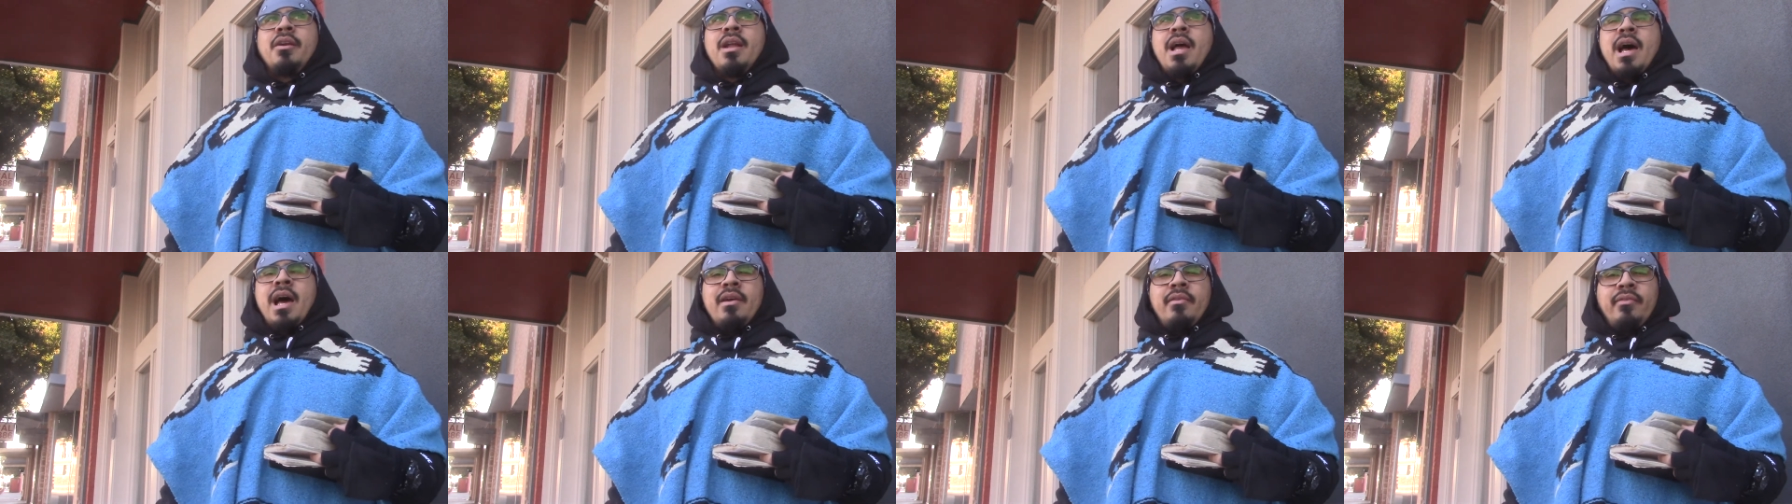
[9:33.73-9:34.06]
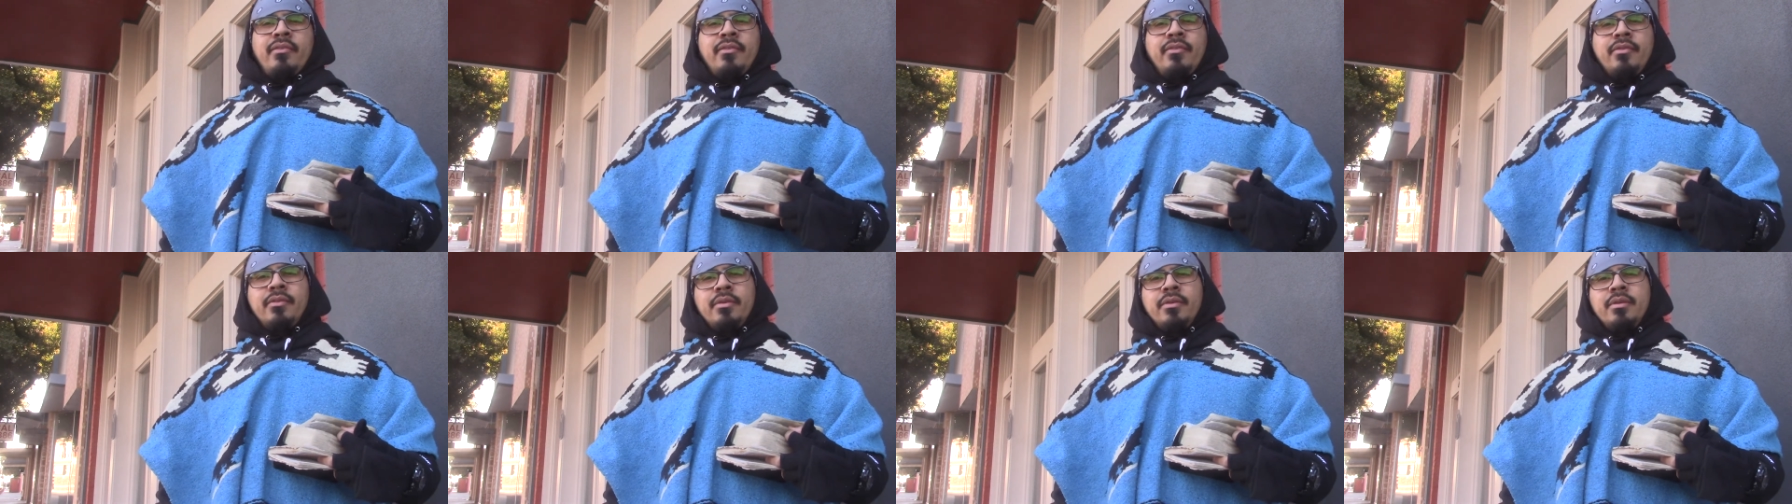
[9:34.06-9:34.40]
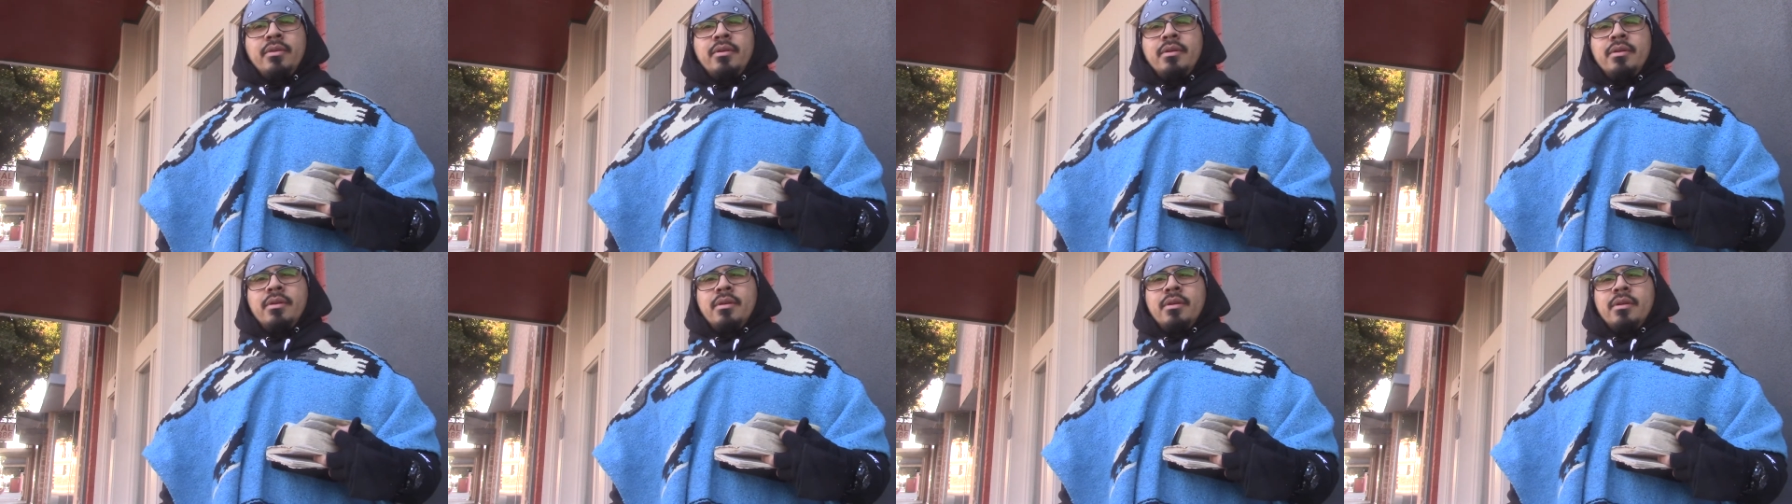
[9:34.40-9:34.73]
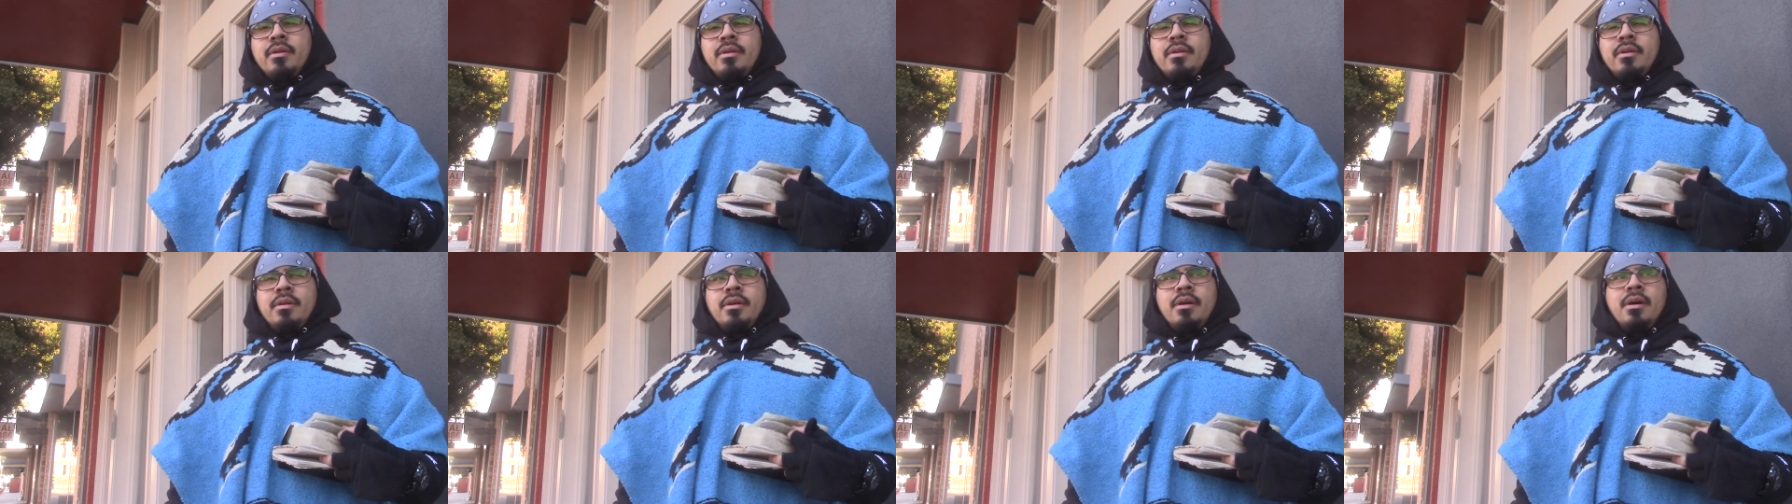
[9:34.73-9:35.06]
life,
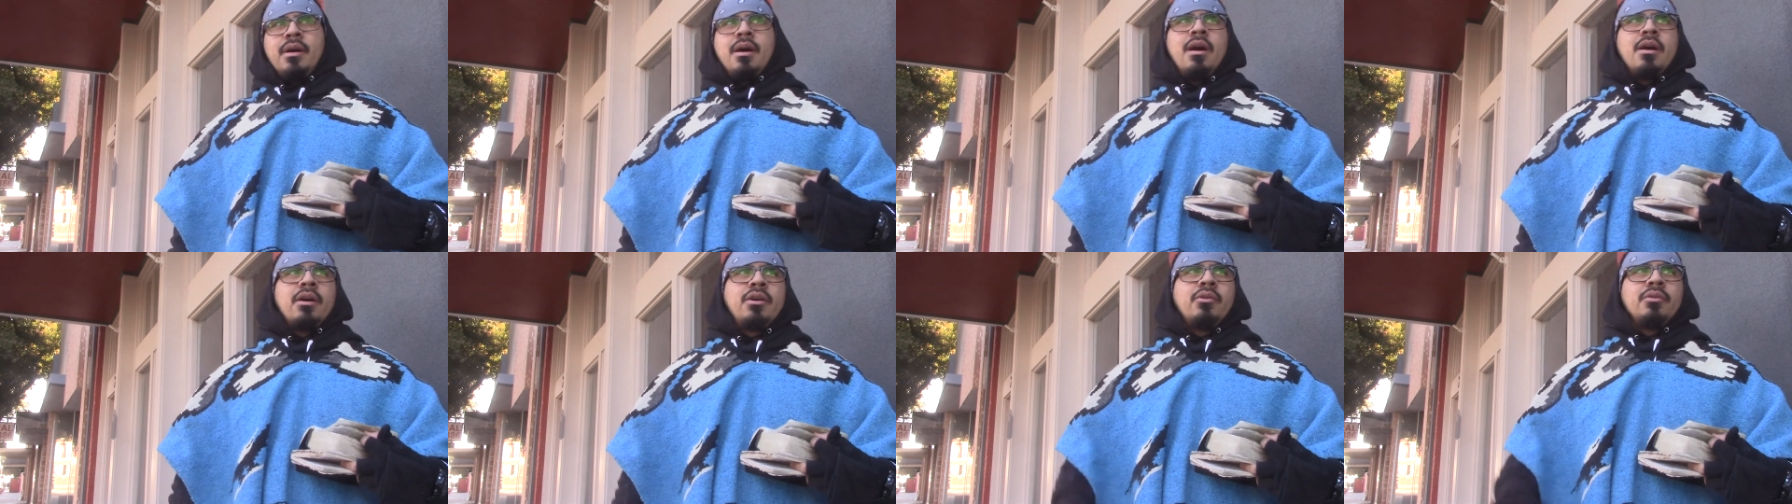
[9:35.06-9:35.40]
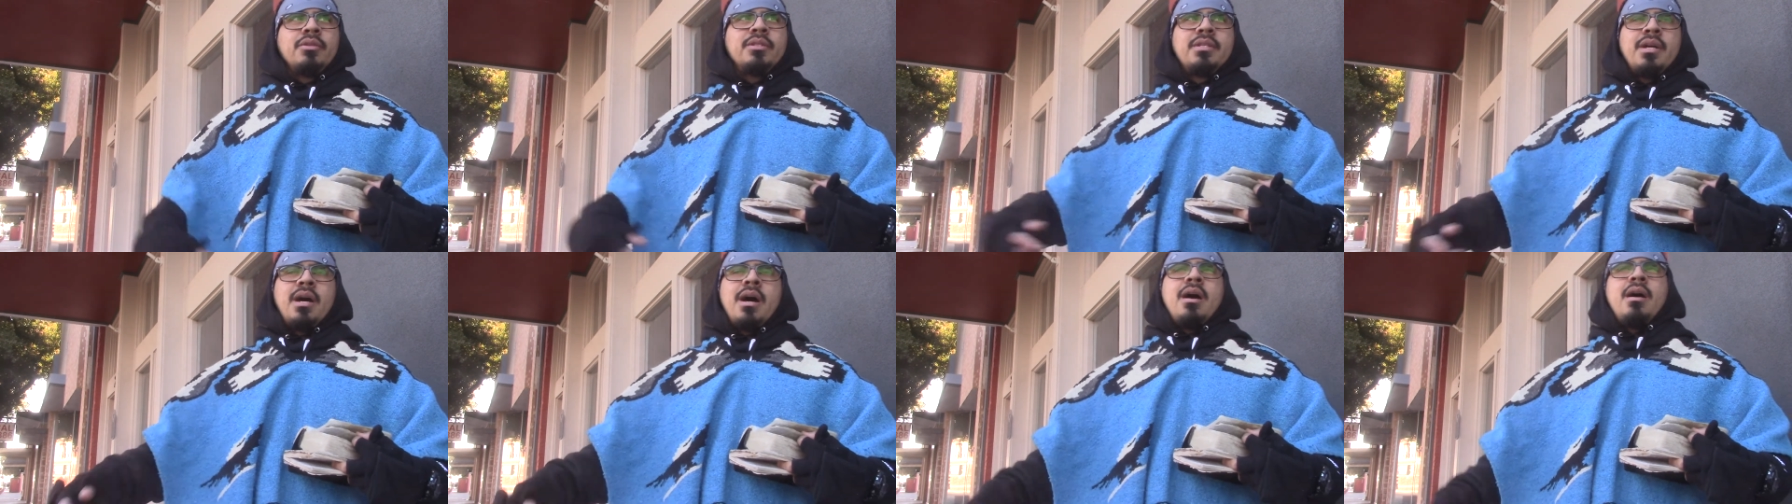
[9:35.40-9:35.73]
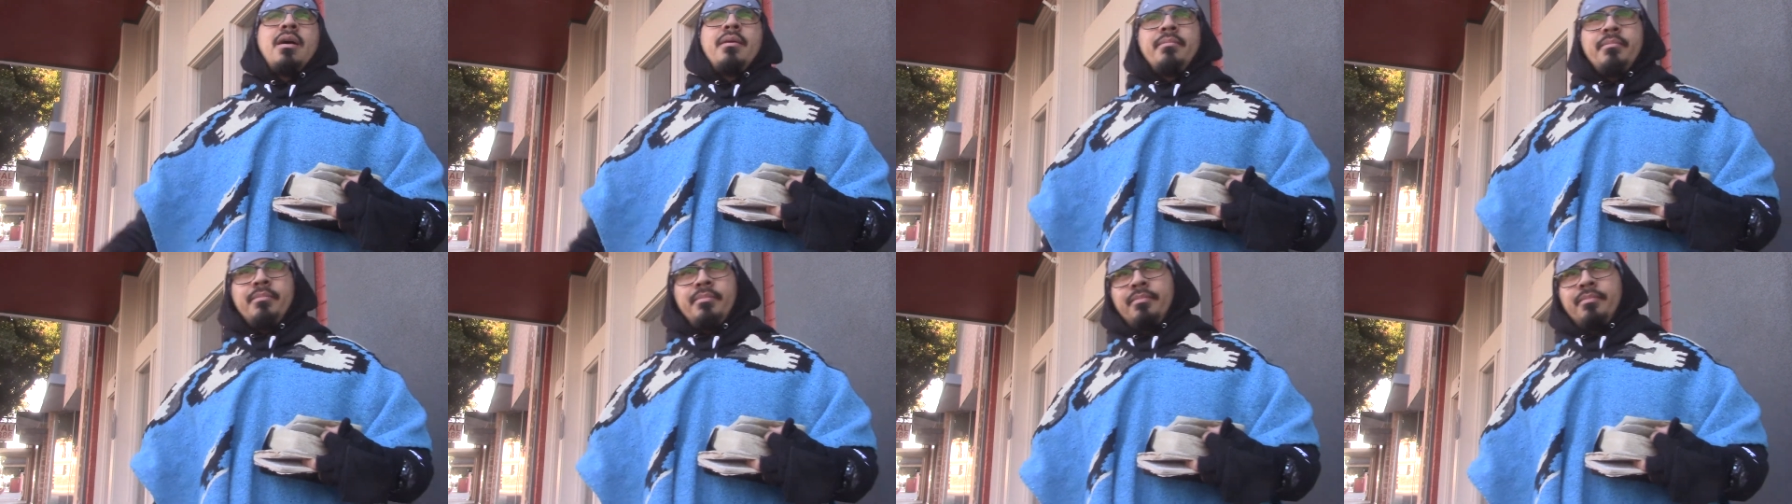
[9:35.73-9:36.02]
Uncle Tom,